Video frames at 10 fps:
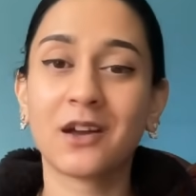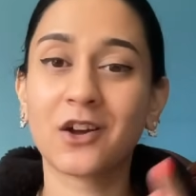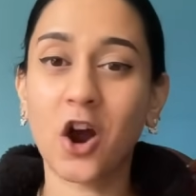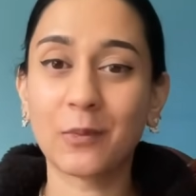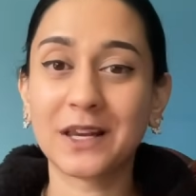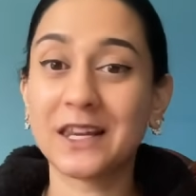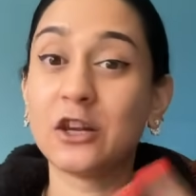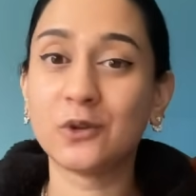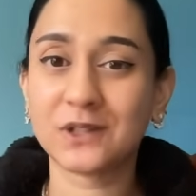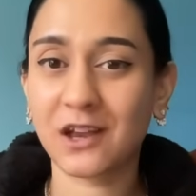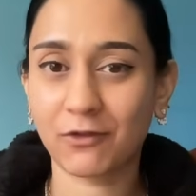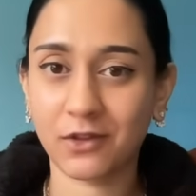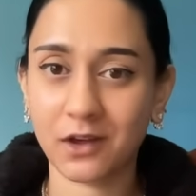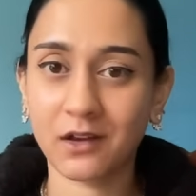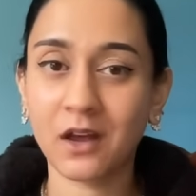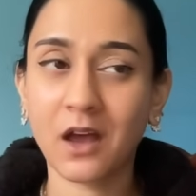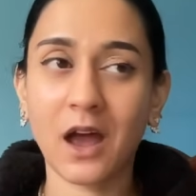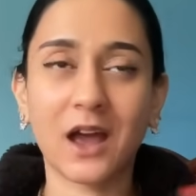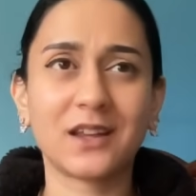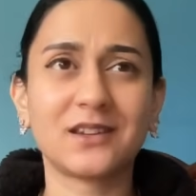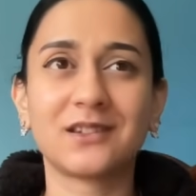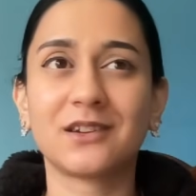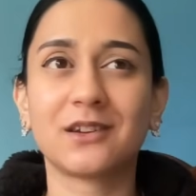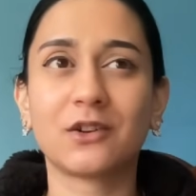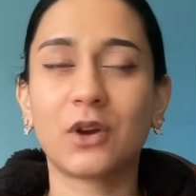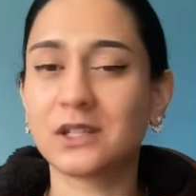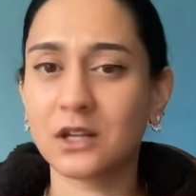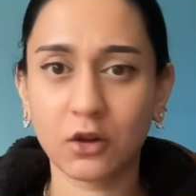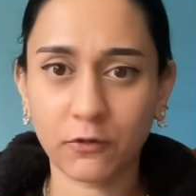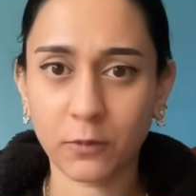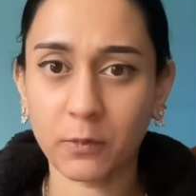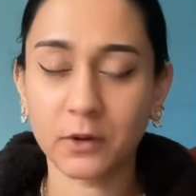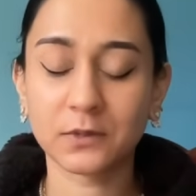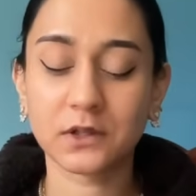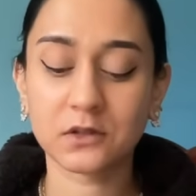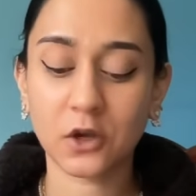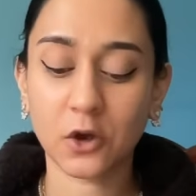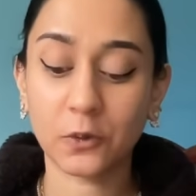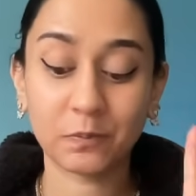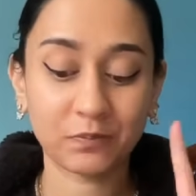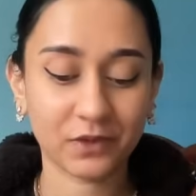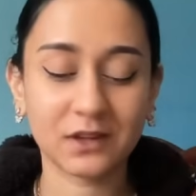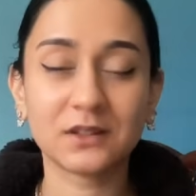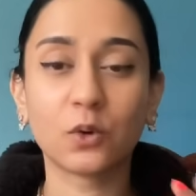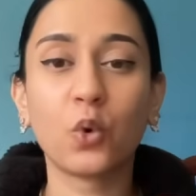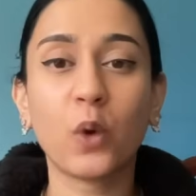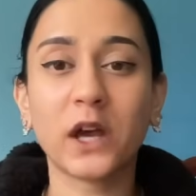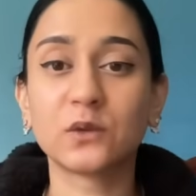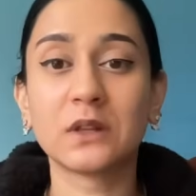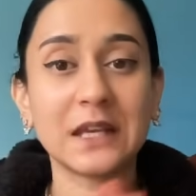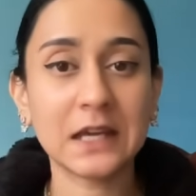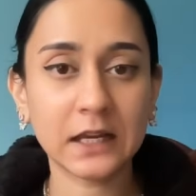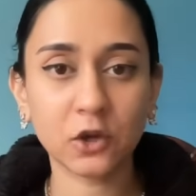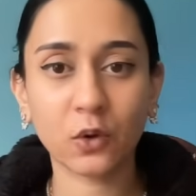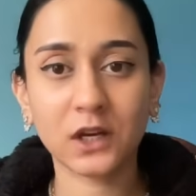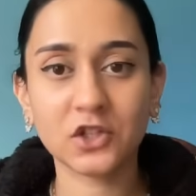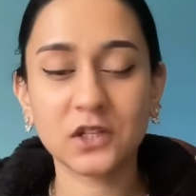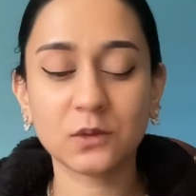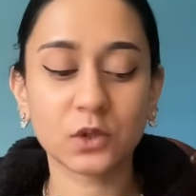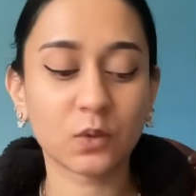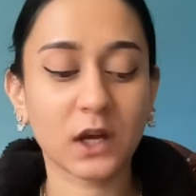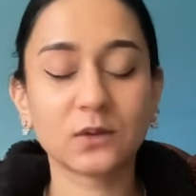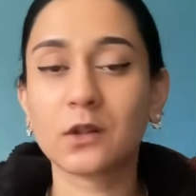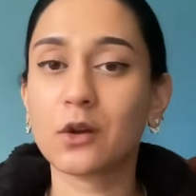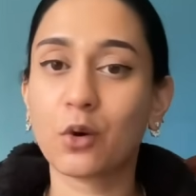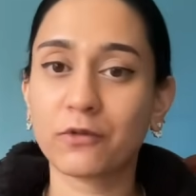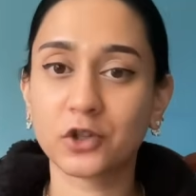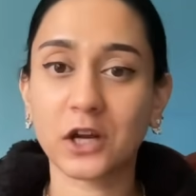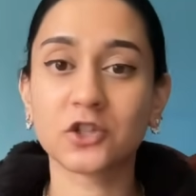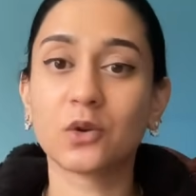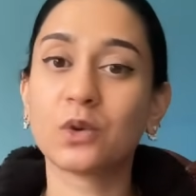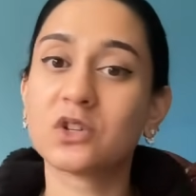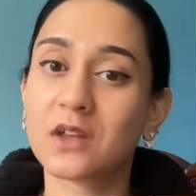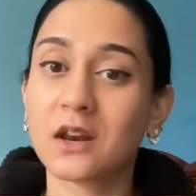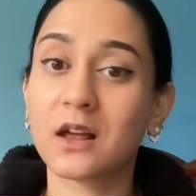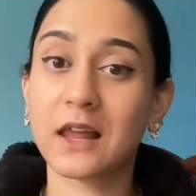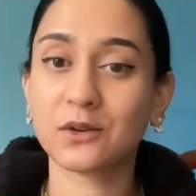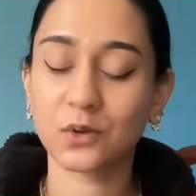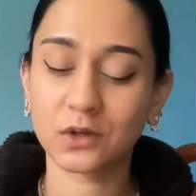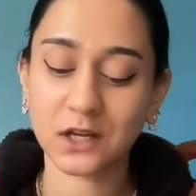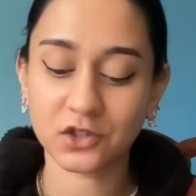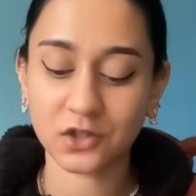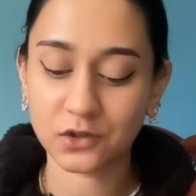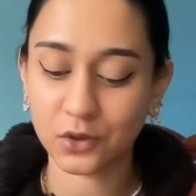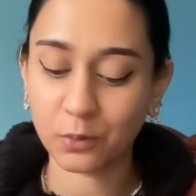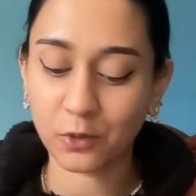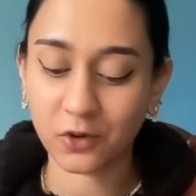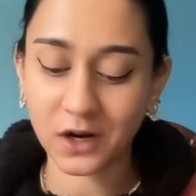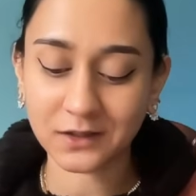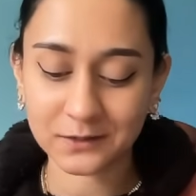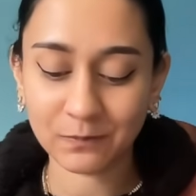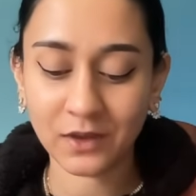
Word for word: karmically losing everything and creating a lot of problems so this all works with healing your energies which works with the law of attraction which then allows your intention to progress